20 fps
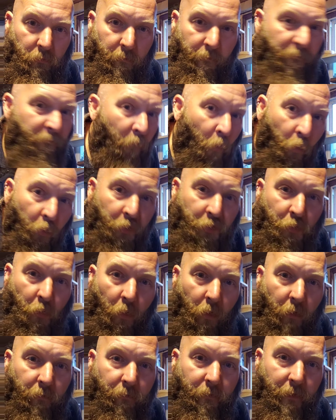Falls
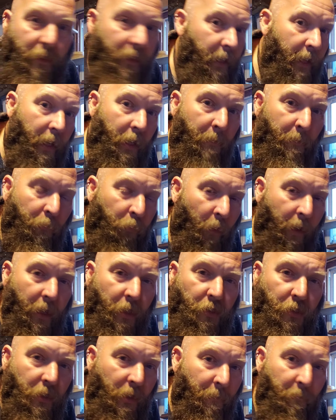off. You hit a
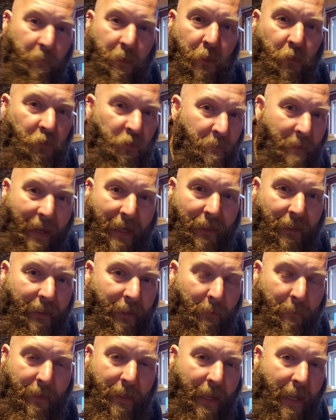branch and it peels back
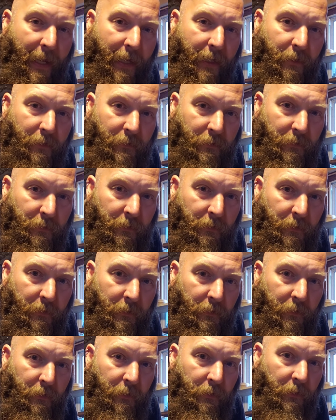like a banana.
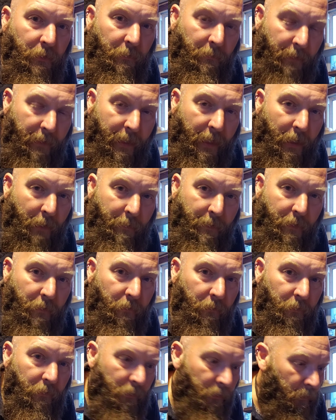Banana
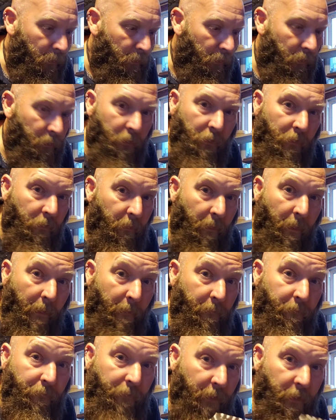peel.
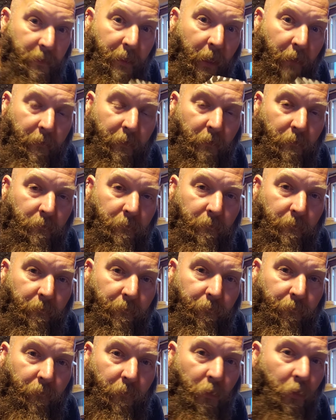Save it.
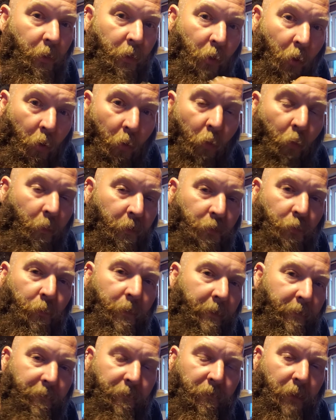You can always
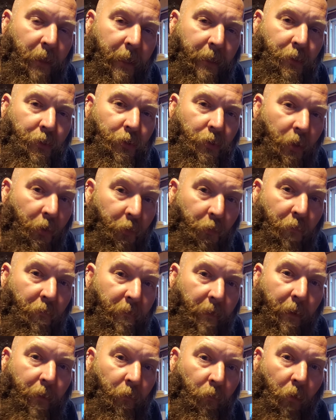refletch a new
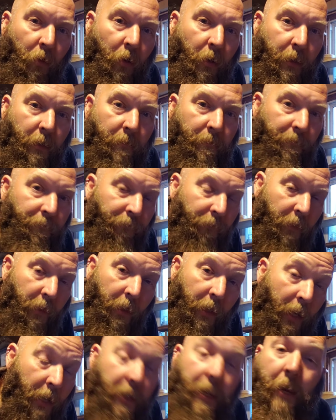feather on it,
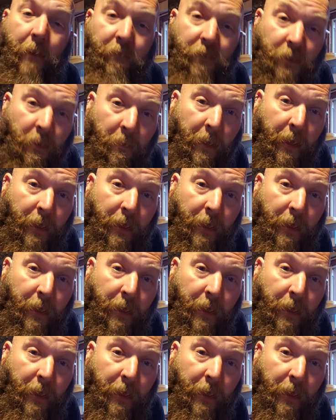and you have some